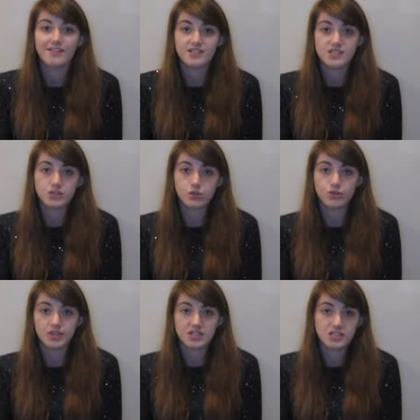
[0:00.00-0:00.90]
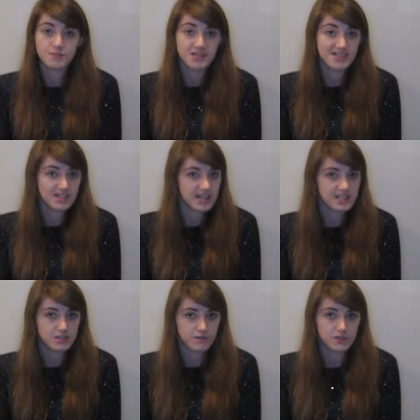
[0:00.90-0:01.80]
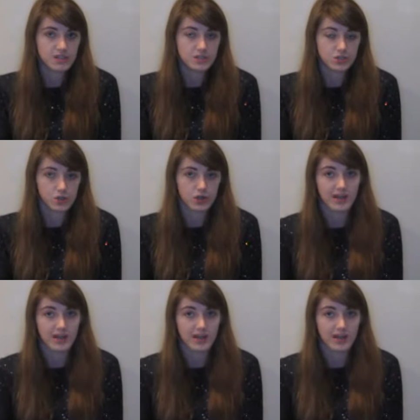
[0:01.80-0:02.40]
This is called the intermediate ester feedstock,